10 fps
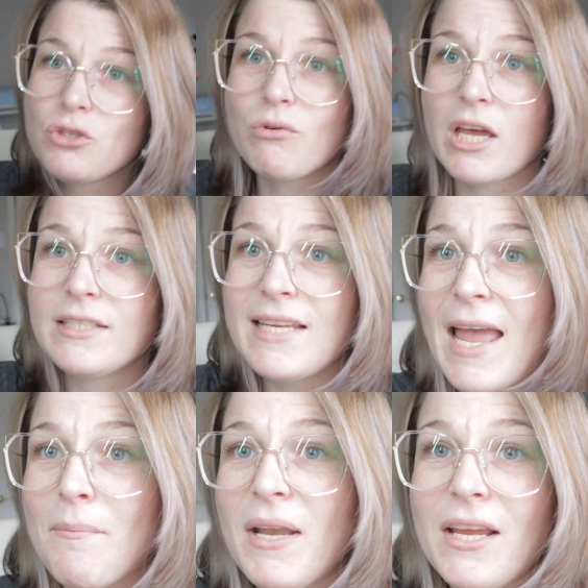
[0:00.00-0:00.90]
to
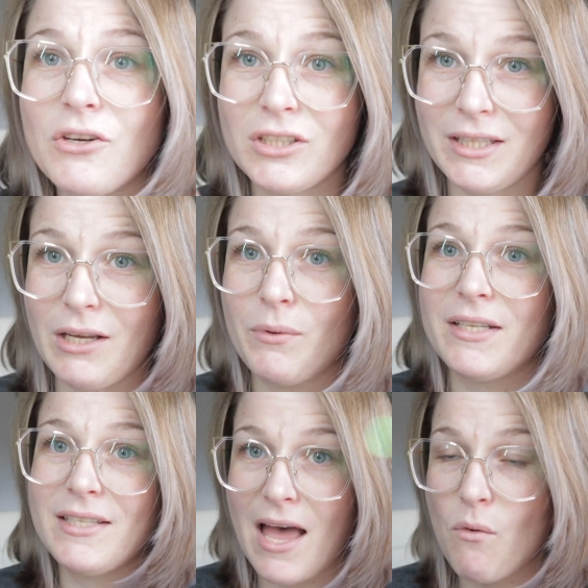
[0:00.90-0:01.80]
contaminate your
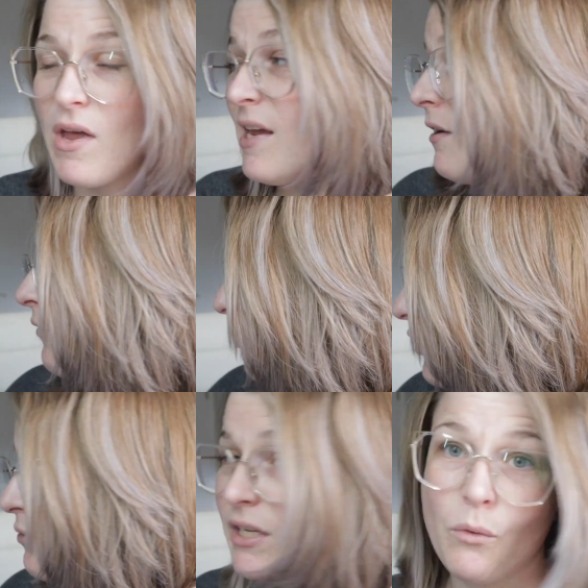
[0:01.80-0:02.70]
liquids that way if you're
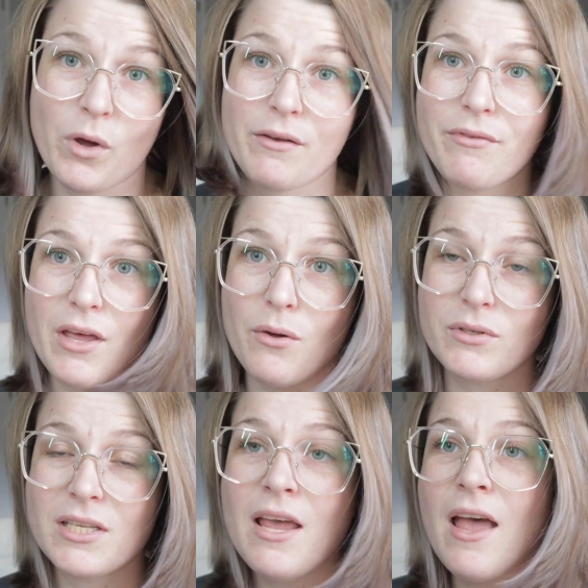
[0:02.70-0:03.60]
using one of
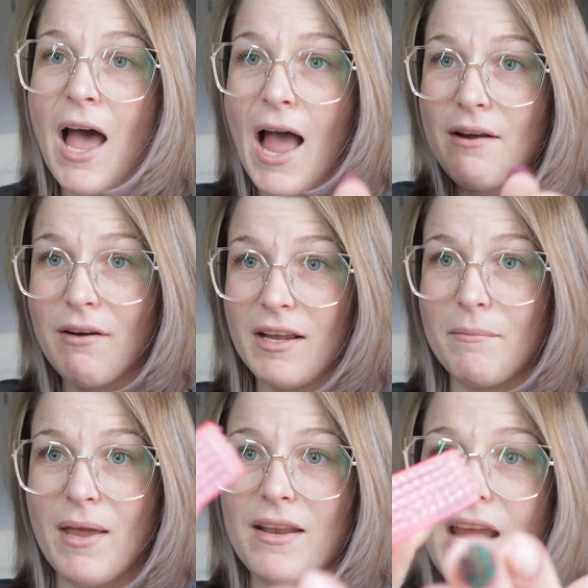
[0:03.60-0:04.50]
those. I
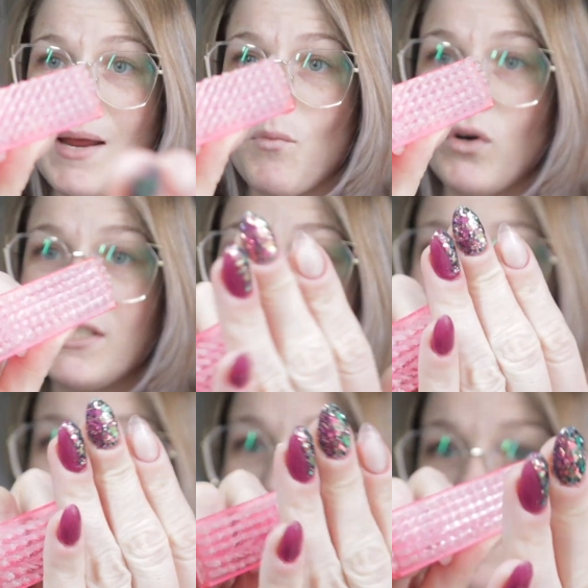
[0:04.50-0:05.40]
recommend a more
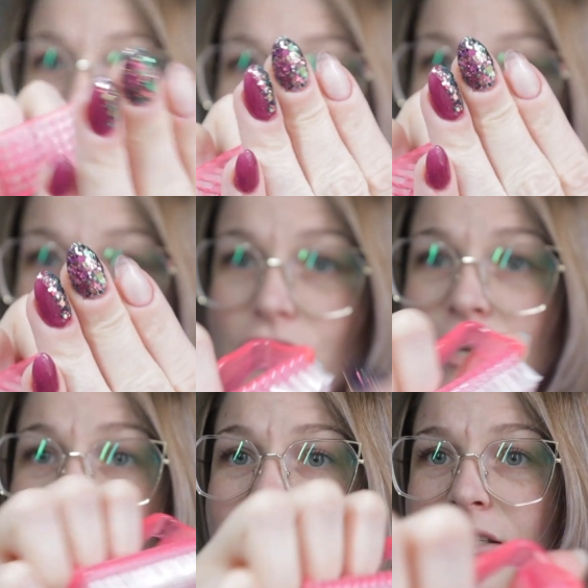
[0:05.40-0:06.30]
stiff brush
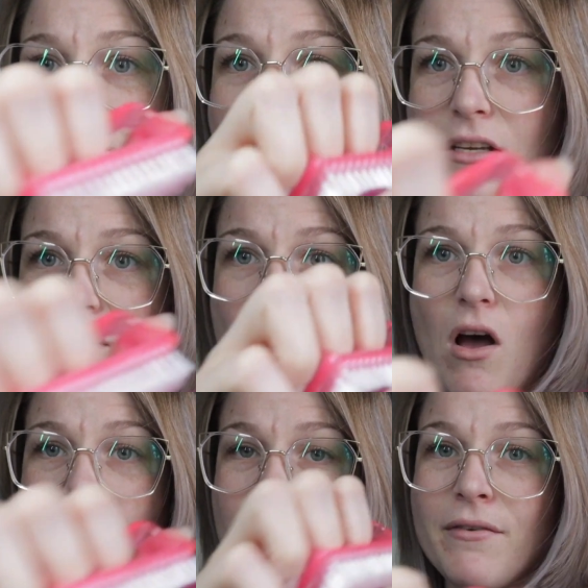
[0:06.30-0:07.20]
to dust
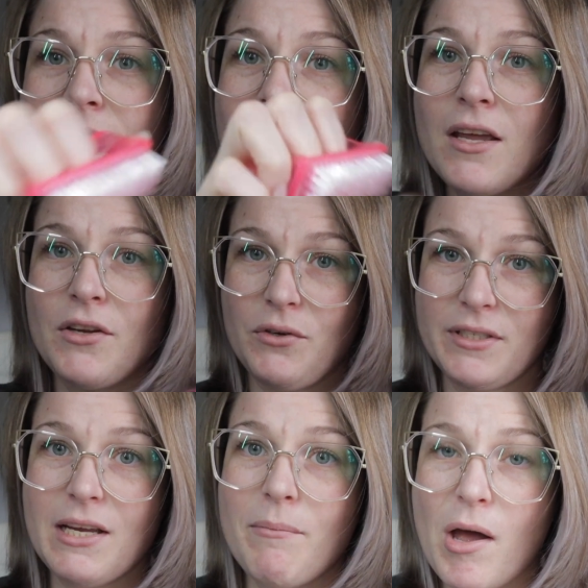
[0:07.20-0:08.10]
off your
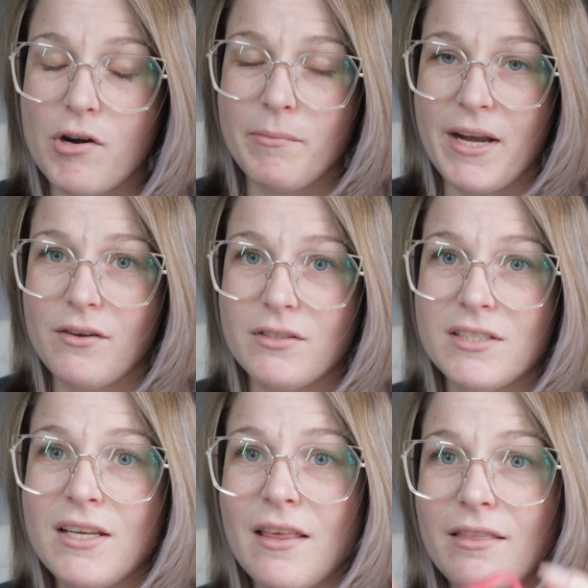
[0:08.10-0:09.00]
dip powder
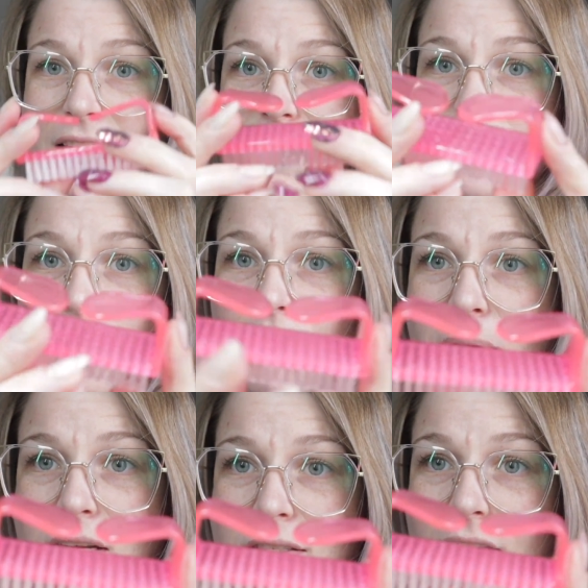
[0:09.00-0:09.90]
nails. These are
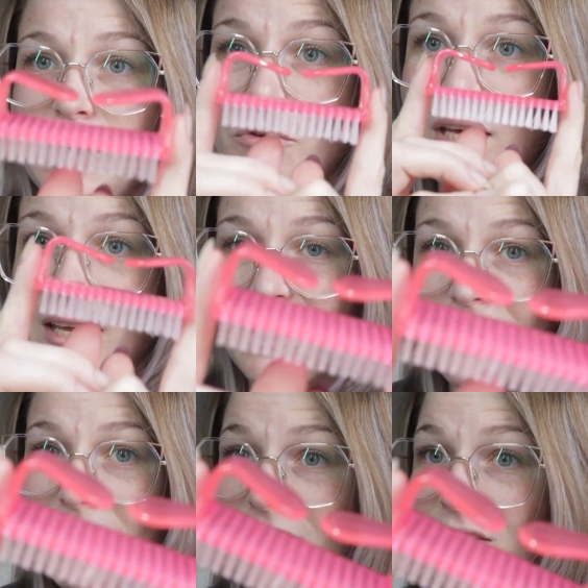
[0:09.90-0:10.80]
amazing. You can get
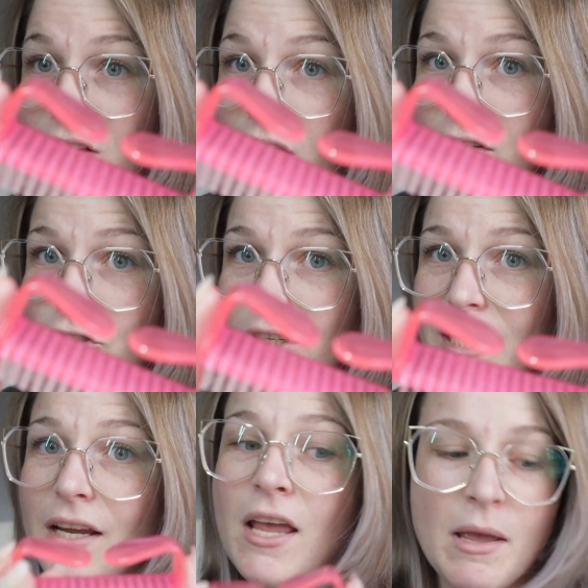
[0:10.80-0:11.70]
them at the Dollar
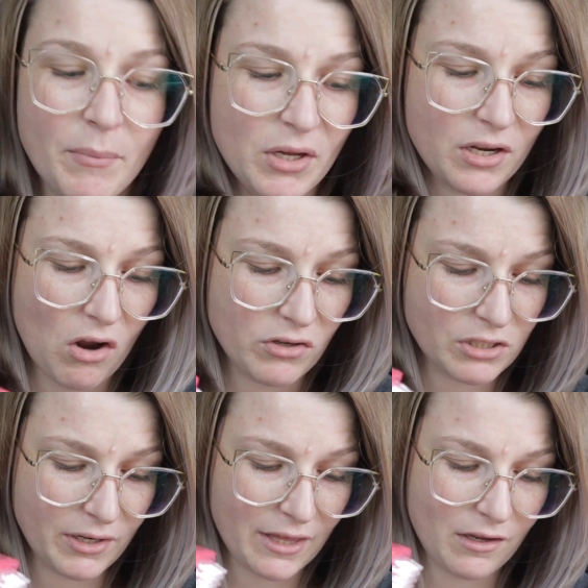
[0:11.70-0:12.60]
Tree, but you can
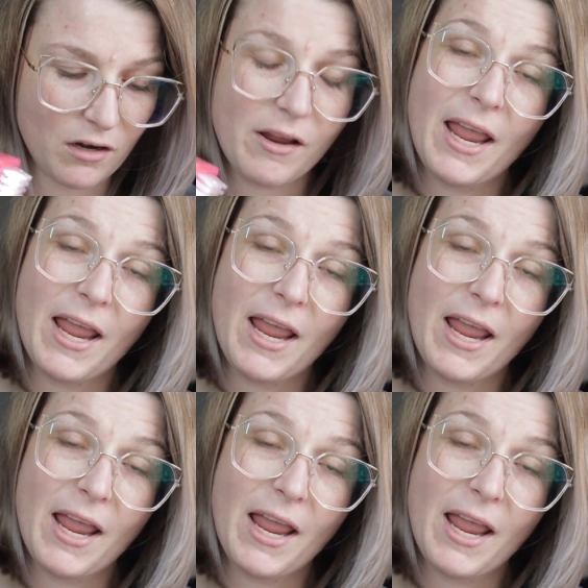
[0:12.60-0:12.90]
also get them on